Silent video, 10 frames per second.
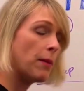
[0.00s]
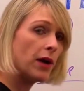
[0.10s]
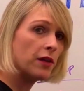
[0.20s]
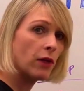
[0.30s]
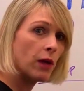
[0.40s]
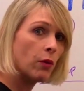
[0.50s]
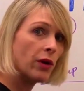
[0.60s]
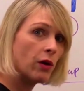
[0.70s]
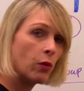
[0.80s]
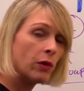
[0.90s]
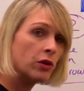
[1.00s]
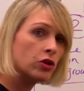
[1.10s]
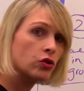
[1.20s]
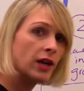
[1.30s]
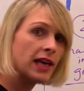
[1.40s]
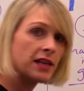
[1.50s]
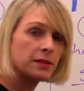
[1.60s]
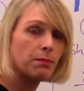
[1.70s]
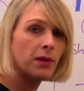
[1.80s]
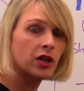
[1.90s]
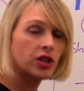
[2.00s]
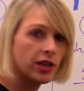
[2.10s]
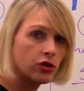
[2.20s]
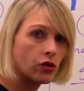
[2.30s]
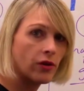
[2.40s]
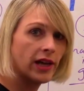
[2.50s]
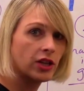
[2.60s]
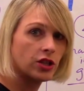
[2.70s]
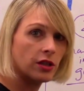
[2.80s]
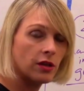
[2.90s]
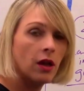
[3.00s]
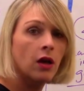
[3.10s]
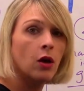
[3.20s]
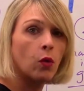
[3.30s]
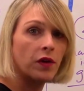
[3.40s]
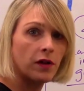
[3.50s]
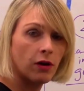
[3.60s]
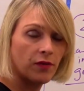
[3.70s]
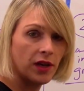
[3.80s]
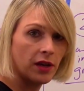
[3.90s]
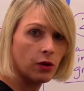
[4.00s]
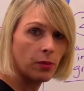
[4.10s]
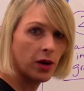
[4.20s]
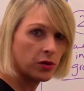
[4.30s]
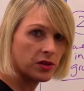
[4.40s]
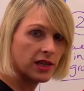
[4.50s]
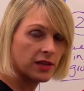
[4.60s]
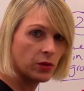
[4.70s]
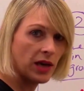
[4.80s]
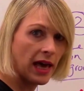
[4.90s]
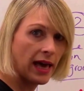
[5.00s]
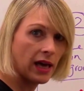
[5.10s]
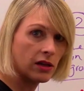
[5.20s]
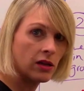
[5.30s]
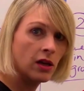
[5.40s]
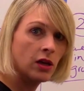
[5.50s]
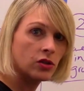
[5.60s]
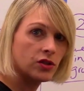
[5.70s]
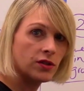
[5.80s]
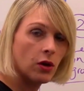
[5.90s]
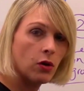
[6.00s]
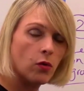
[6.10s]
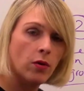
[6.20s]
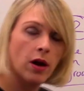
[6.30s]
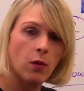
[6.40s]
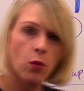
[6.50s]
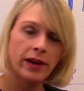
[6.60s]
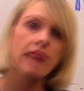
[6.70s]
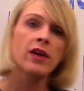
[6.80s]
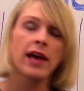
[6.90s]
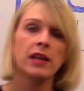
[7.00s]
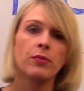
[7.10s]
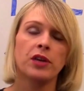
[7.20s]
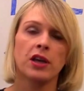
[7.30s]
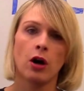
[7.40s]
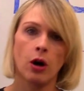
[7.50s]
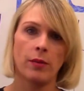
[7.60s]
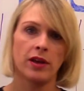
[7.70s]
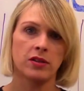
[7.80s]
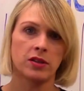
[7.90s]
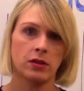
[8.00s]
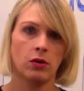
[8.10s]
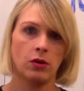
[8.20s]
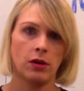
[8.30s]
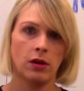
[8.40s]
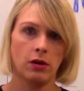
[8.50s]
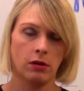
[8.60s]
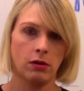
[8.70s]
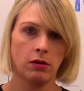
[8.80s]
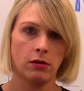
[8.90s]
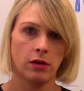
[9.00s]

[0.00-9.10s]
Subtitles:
by the way, what we want to try and get as much interaction with our video post as we can. So whenever anybody comments on our